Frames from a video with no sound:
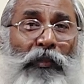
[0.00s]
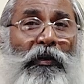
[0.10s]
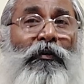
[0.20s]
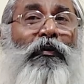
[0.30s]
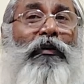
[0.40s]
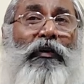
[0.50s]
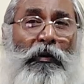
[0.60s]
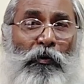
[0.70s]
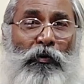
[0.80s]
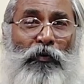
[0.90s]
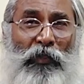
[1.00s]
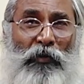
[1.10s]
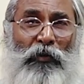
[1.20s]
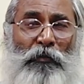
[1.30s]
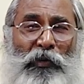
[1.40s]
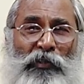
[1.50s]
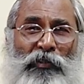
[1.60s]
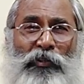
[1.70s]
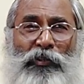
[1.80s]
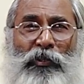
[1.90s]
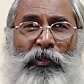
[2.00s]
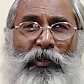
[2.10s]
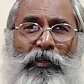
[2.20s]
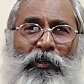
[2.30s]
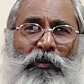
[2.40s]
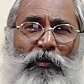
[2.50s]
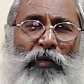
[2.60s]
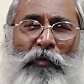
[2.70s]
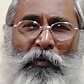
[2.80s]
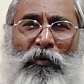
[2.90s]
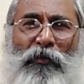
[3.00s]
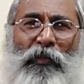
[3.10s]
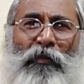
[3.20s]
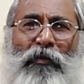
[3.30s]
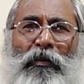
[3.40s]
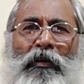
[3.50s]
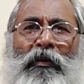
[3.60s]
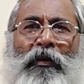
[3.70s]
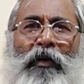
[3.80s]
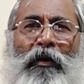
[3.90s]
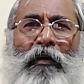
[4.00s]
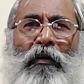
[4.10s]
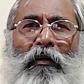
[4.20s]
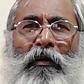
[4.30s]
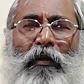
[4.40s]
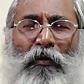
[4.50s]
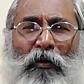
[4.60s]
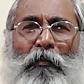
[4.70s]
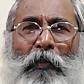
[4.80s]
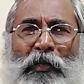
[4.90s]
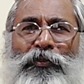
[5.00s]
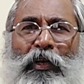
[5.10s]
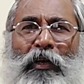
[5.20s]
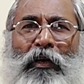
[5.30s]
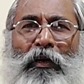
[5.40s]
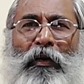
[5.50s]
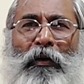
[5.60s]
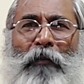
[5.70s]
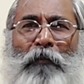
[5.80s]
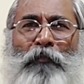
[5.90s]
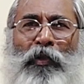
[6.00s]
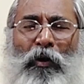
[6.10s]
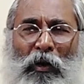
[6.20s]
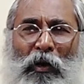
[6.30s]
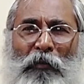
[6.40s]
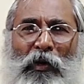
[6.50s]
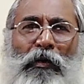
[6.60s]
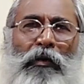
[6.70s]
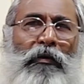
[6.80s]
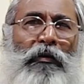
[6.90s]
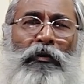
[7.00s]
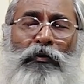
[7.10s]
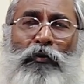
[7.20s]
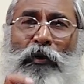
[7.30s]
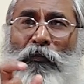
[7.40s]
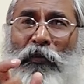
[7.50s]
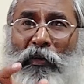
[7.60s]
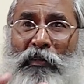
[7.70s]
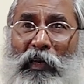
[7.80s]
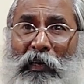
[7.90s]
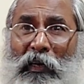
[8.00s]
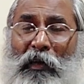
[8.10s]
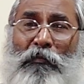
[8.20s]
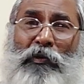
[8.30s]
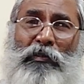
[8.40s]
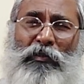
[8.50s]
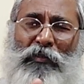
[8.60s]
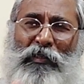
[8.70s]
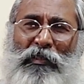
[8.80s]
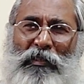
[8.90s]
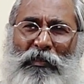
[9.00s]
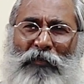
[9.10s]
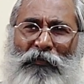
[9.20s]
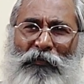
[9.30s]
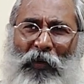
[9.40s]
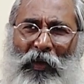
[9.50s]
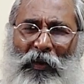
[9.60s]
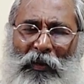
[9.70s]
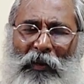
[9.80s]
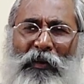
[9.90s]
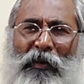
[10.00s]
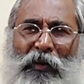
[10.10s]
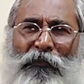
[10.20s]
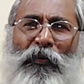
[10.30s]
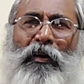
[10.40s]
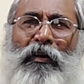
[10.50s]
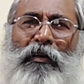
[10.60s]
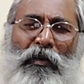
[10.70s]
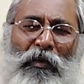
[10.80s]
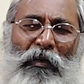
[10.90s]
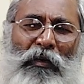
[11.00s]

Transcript: they don't come out without a pressed shirt, they don't come out without a matching ornament. So if it is slightly combust, so this is a very difficult